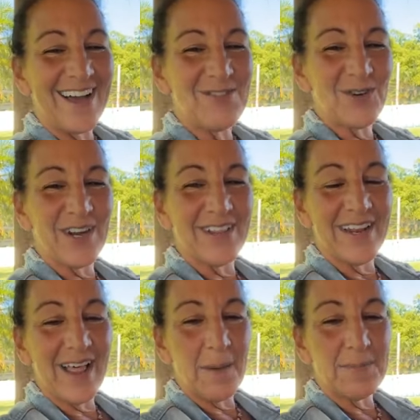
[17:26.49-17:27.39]
I'm doing a
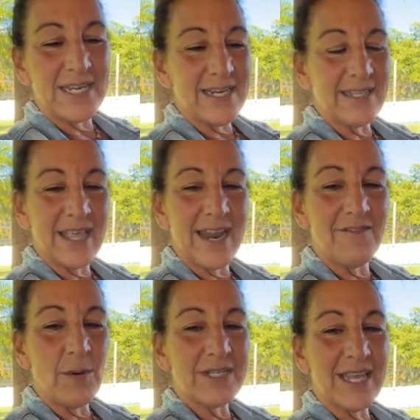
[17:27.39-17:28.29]
little update to let
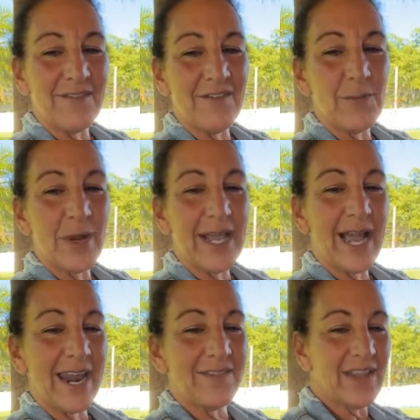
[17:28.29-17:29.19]
everyone, was giving everybody
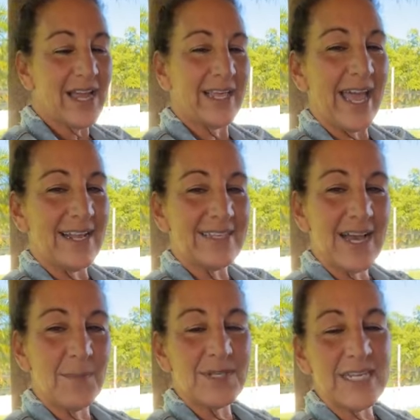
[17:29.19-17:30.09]
kind of like a
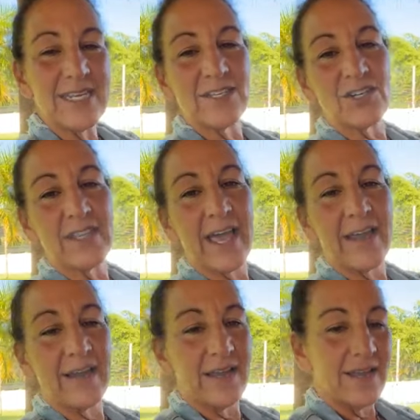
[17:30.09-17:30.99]
heads up teaser
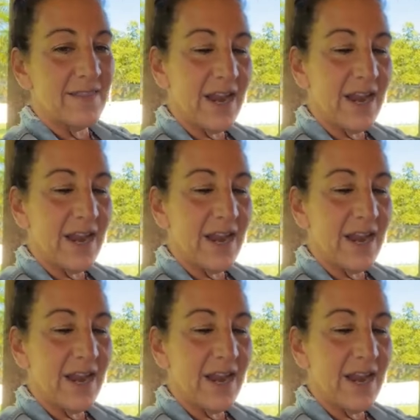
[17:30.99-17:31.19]
that